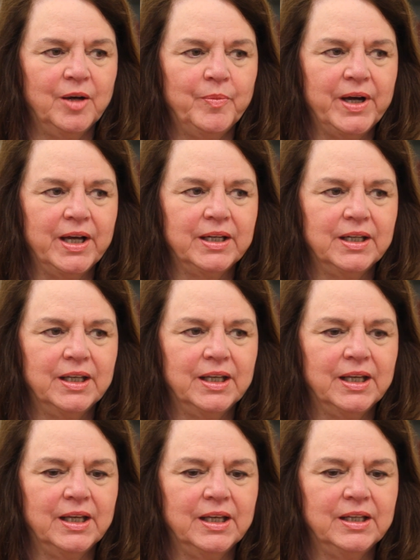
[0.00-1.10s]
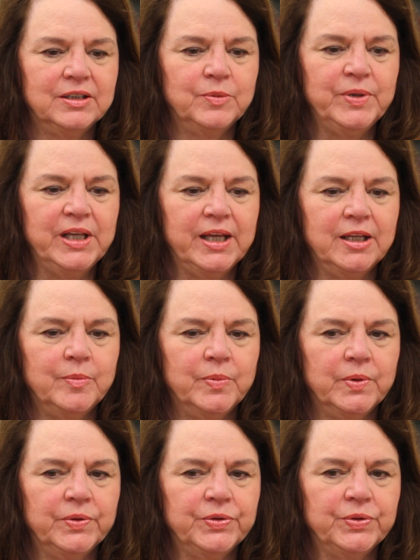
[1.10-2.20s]
But to be
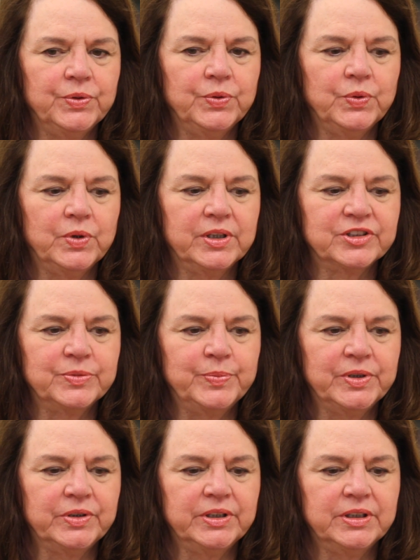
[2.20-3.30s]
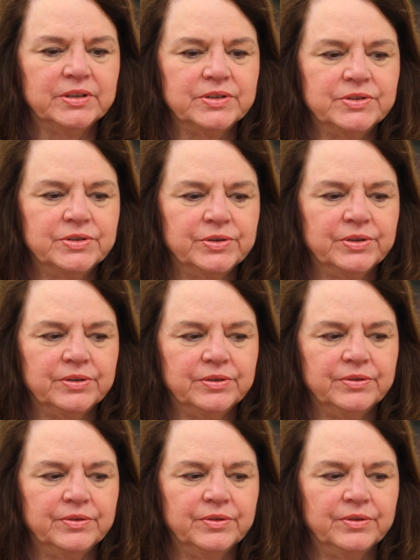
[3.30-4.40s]
able to experience
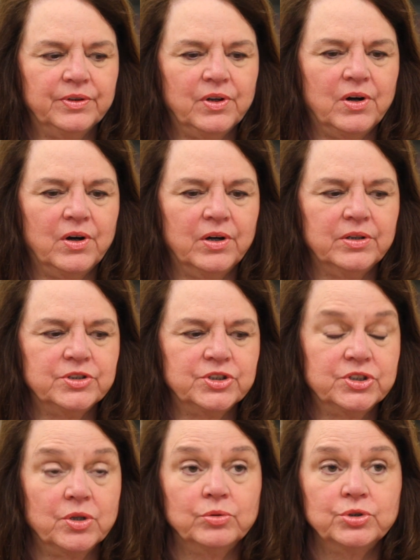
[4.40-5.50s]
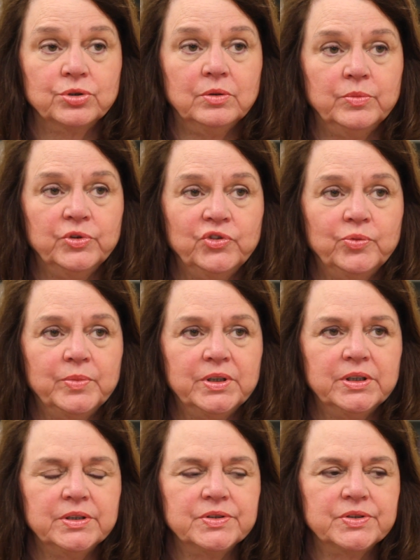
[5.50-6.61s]
certain large social
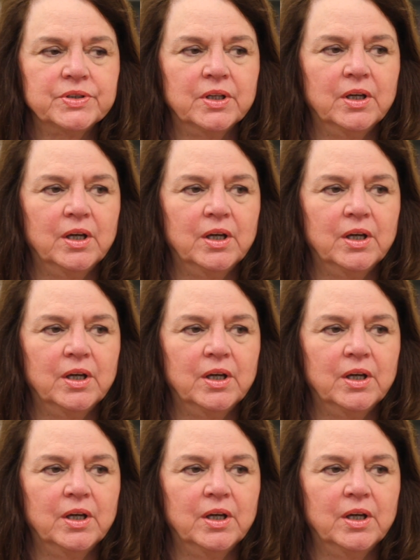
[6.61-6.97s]
movements,